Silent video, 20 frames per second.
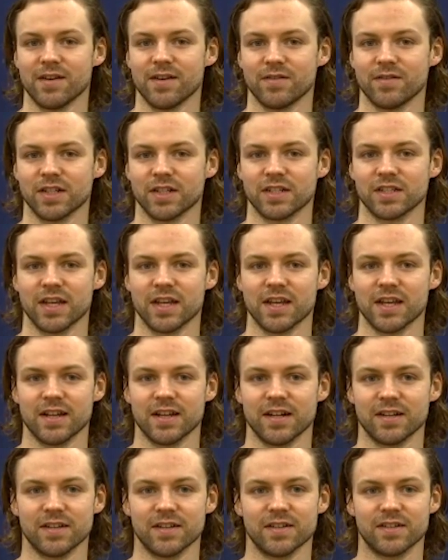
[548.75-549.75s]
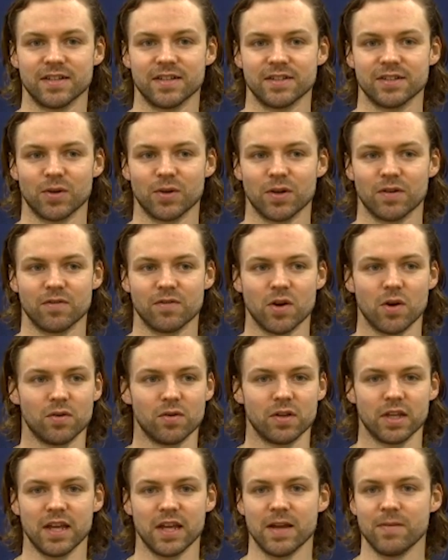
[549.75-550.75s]
It was exciting to sort of know
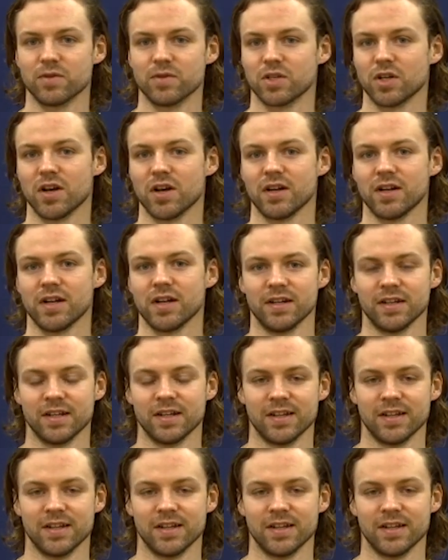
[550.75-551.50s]
the game was on at